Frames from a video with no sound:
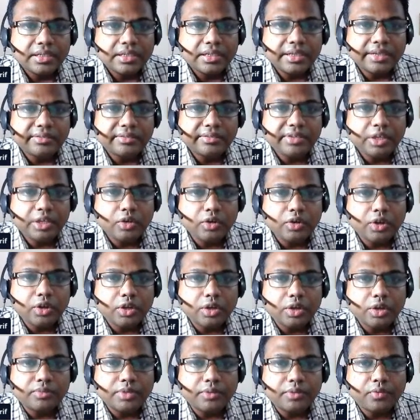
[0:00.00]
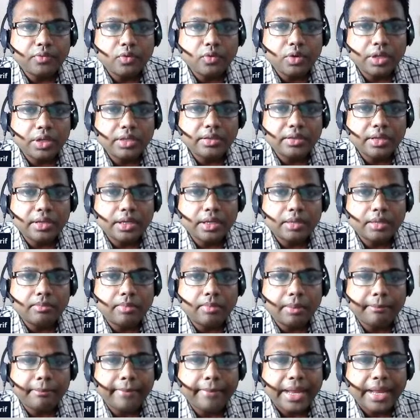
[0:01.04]
Then security of the food is equal
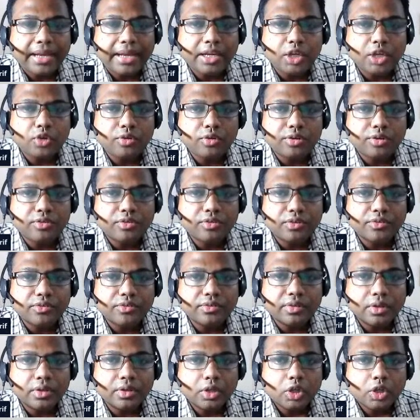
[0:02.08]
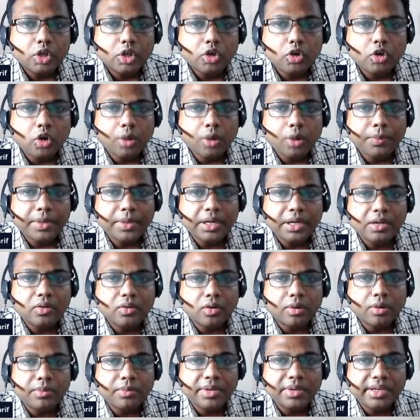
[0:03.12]
to malnutrition, crop yield
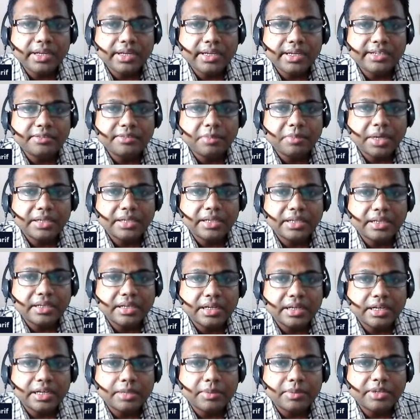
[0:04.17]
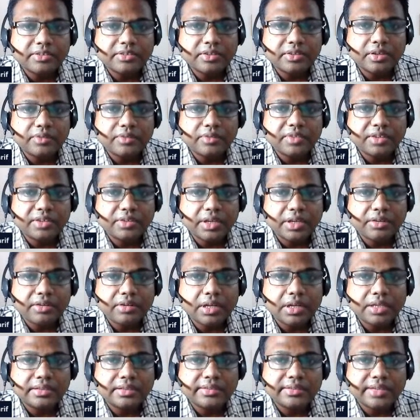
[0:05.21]
crop decreased by the 30% of the
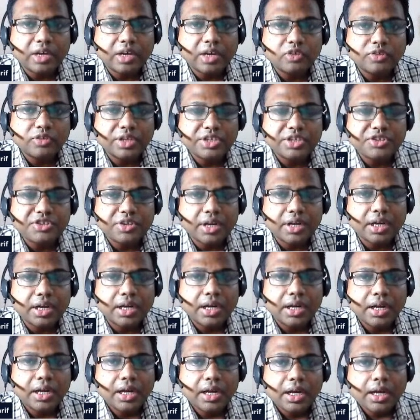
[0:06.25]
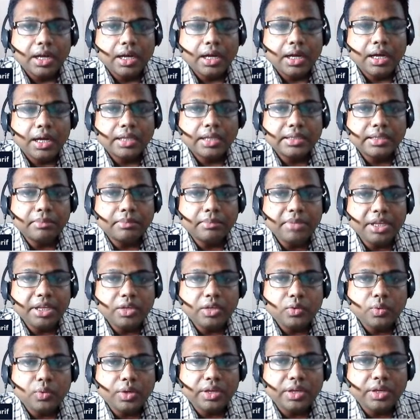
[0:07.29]
Central and South Asia, the
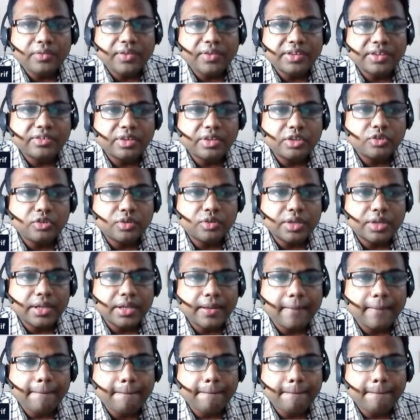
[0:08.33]
mid 21st century.